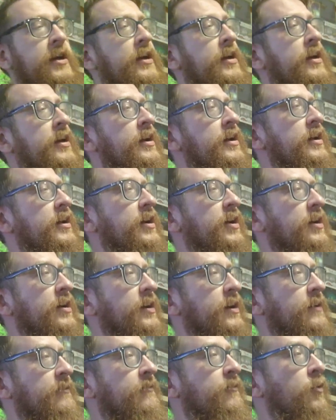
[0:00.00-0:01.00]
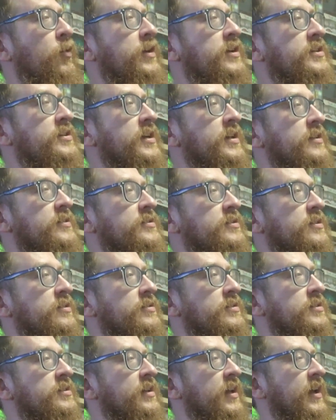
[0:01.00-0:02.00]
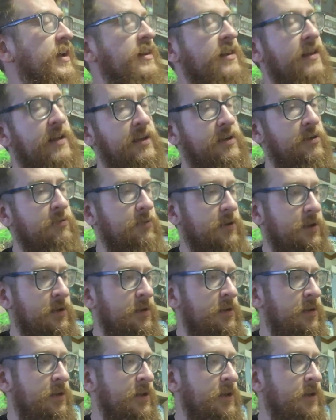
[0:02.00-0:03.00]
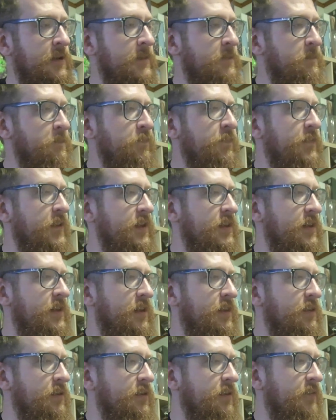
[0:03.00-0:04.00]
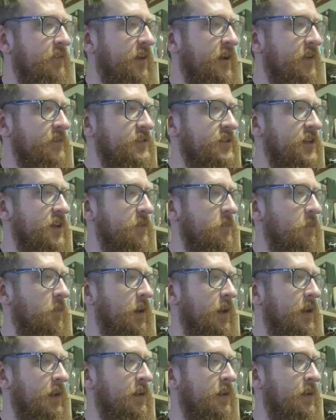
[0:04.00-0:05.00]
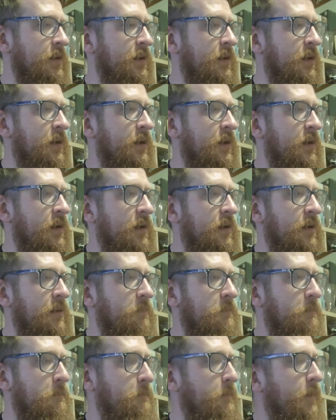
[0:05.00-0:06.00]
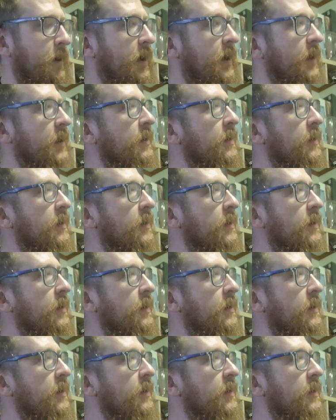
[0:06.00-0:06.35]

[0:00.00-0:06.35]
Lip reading: here, 40 cents, so slightly newer than the 35-cent one, but